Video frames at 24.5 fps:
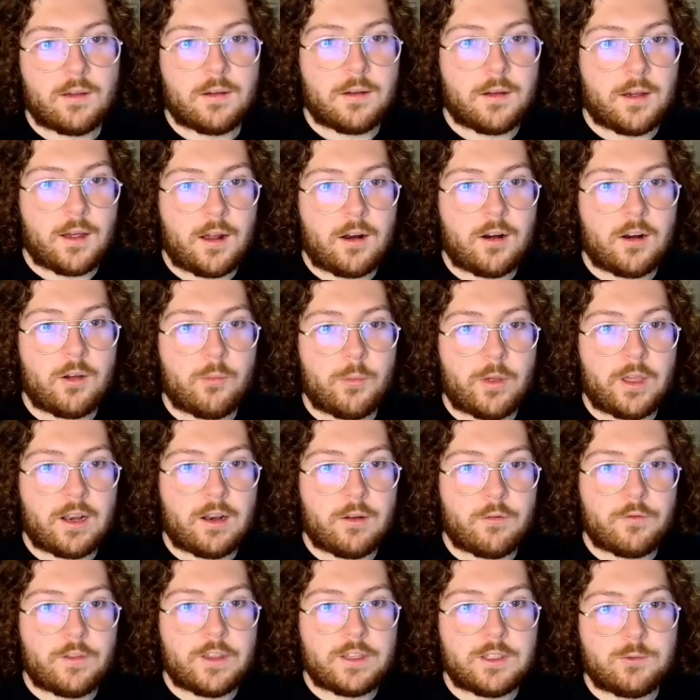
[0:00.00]
I don't know, man.
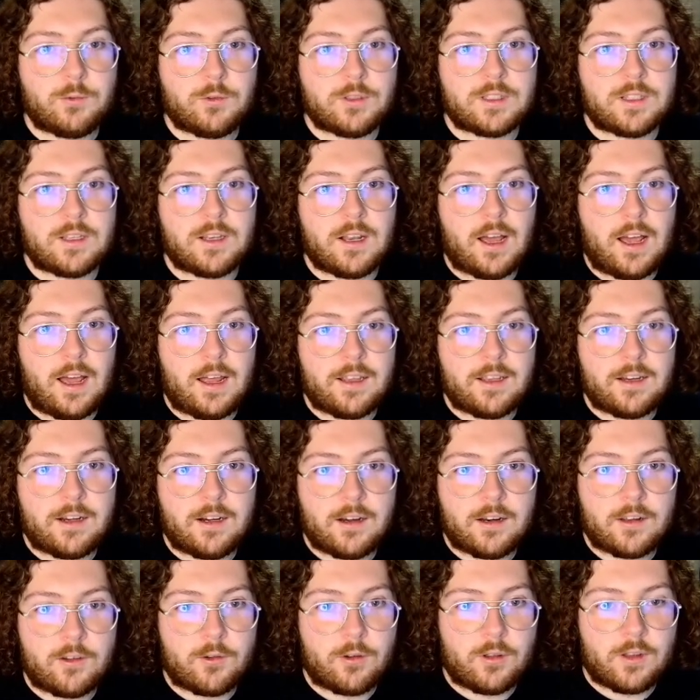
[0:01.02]
If this was not in
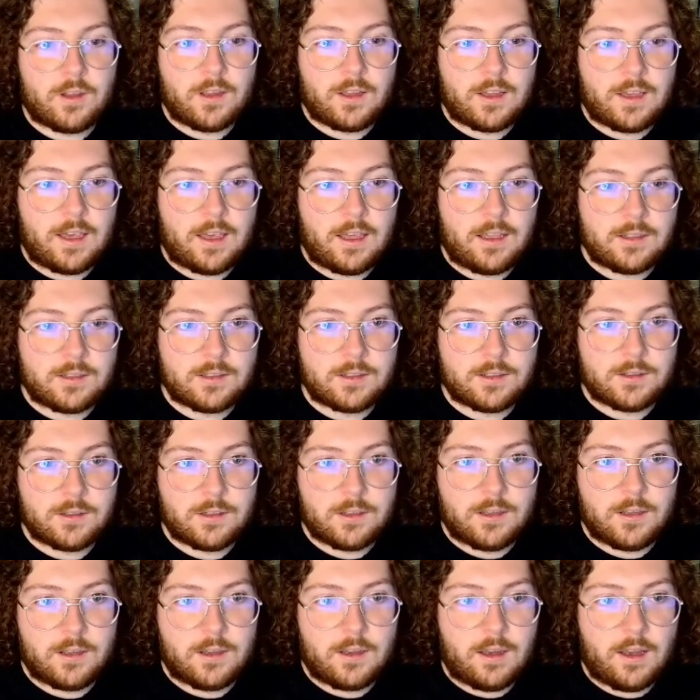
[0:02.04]
an acrylic case
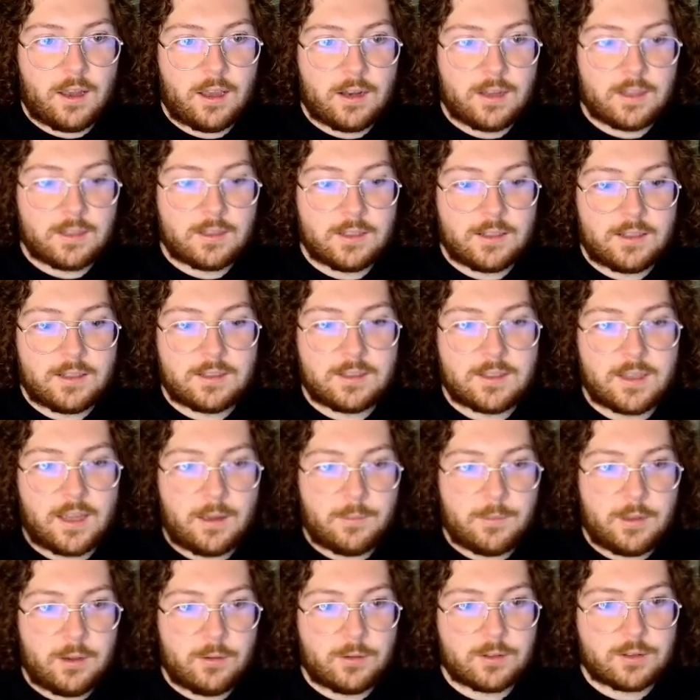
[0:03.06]
and it didn't tell
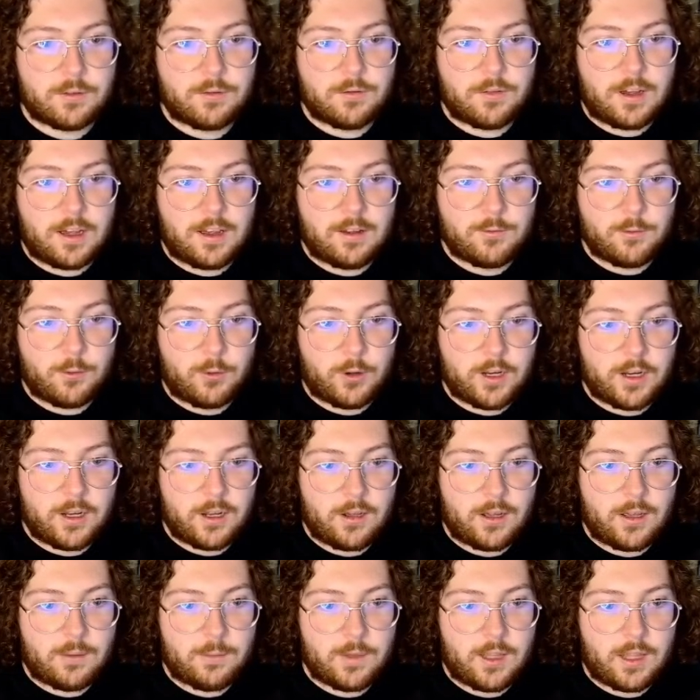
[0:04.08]
me it was a 5.0,
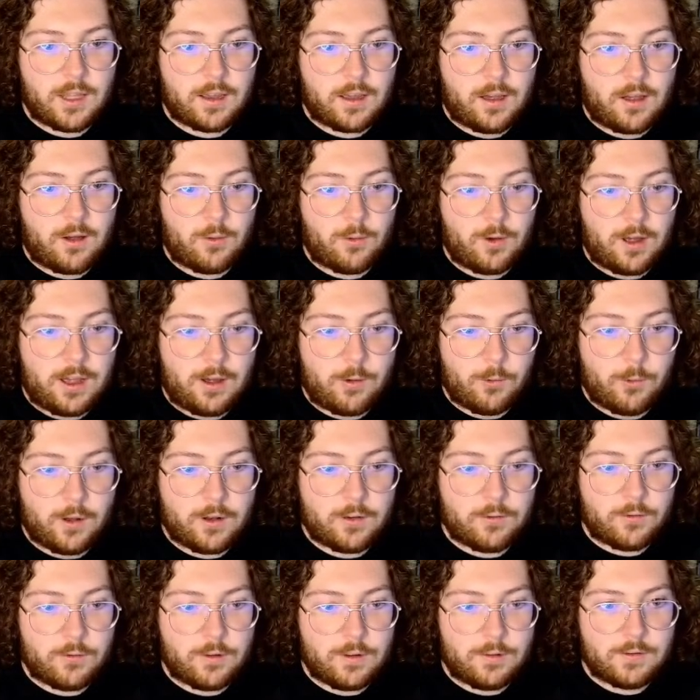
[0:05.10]
I'd be like, oh, wow,
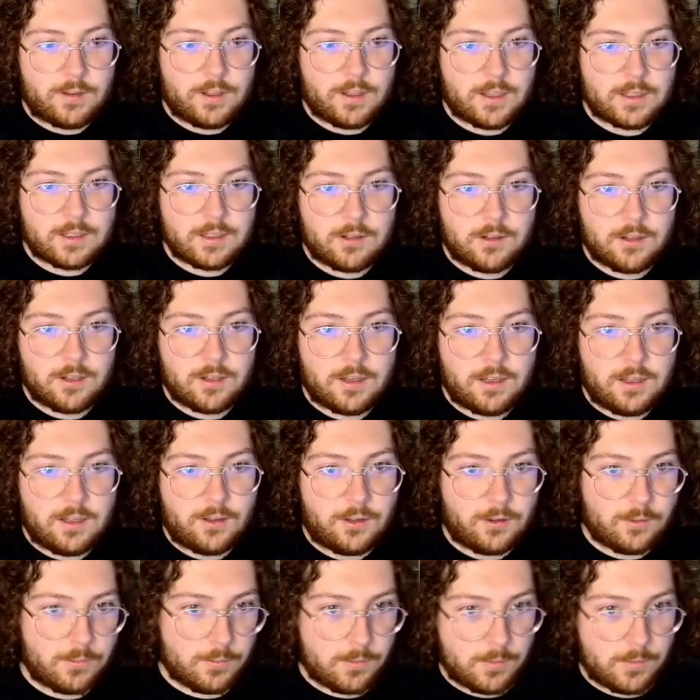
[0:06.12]
150. That's a good deal.